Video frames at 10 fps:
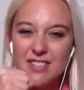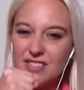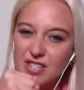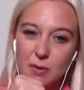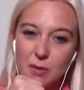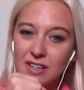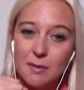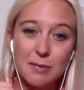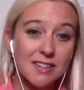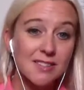just chew on
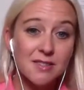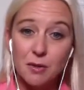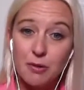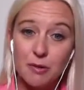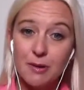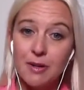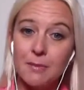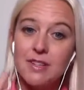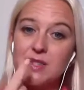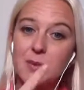it, but that's not a problem.
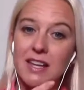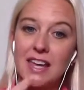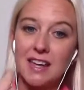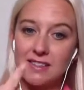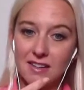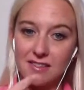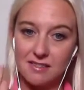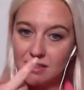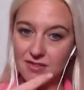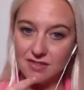You just want to get that
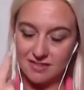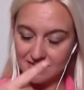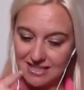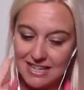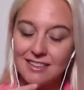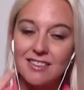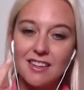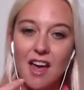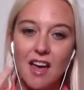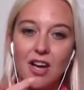those teeth
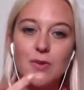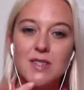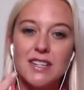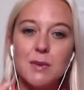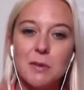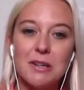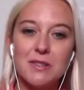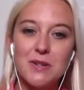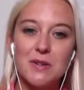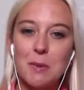uh, coated with a bit of
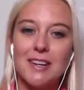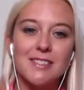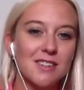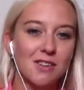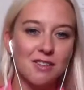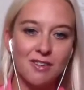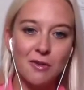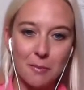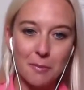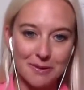toothpaste,
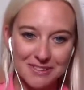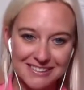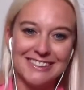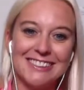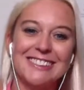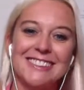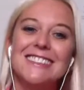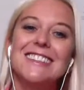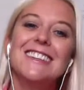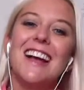not milk.
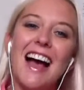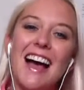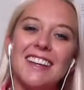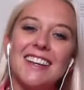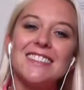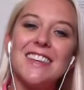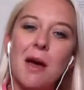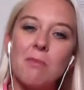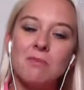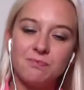And
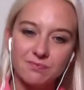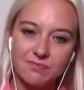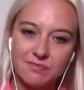um,